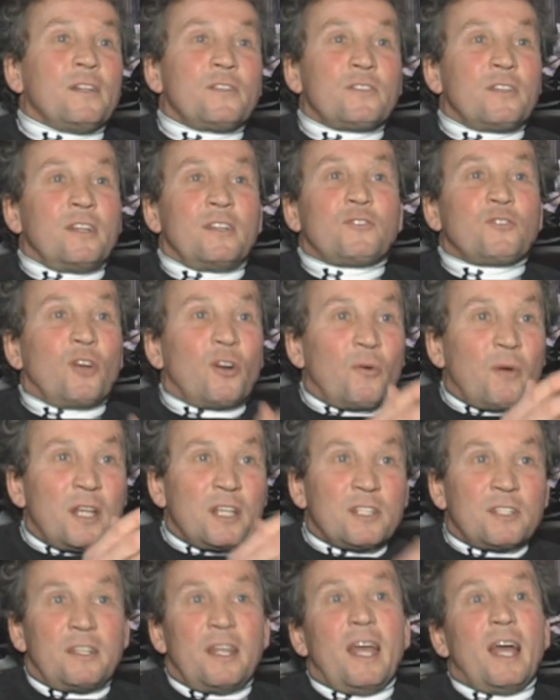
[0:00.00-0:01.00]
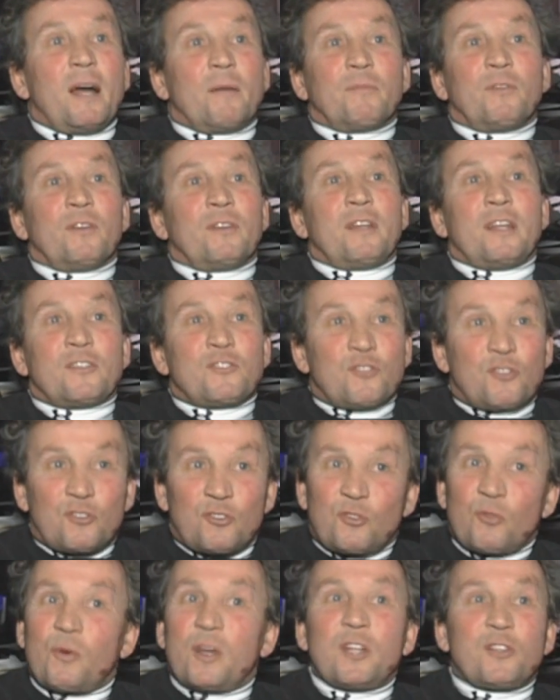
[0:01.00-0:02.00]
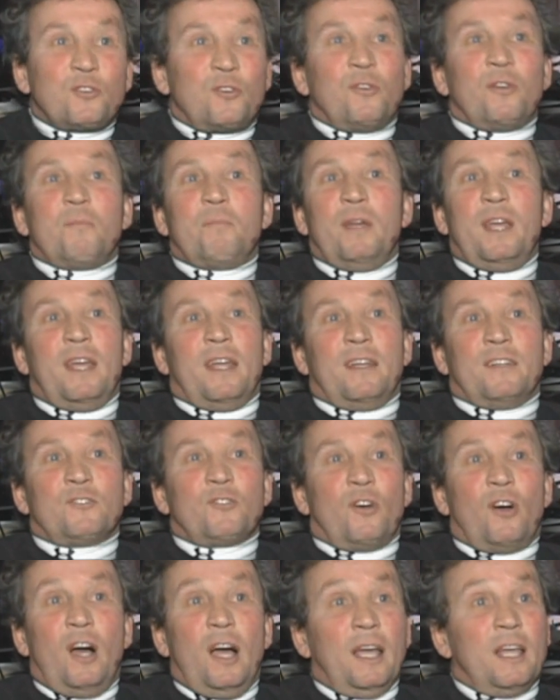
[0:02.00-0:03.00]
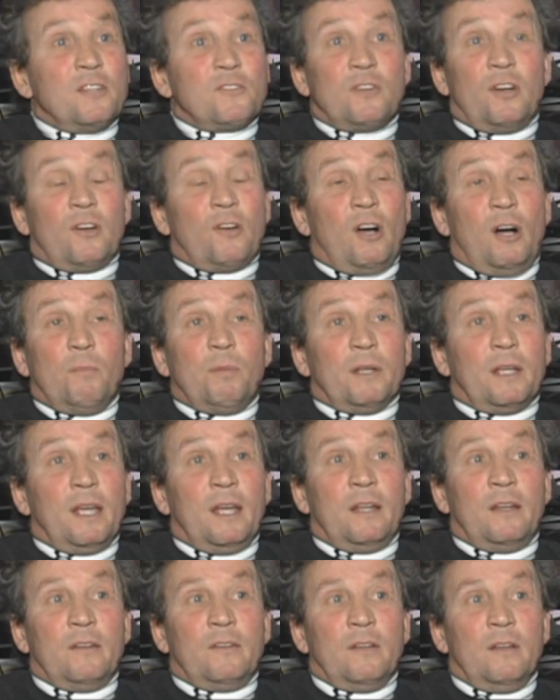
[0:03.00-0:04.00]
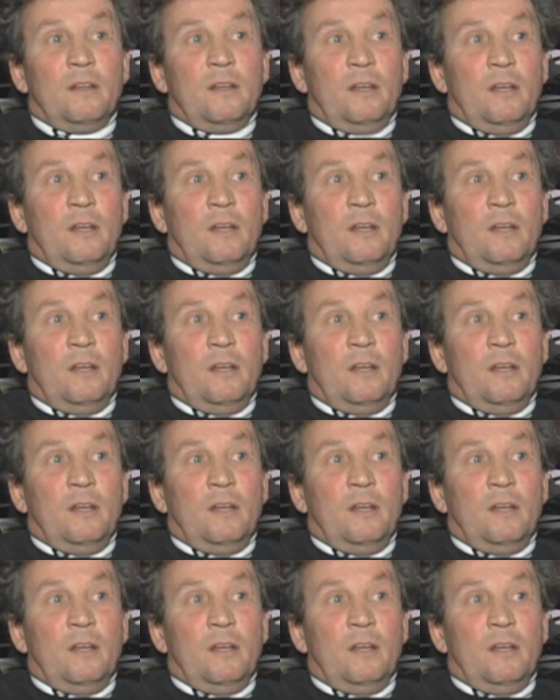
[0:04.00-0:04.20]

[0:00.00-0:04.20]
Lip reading: It's already stamped. It's just the way it's going to be. So hockey's not complicated.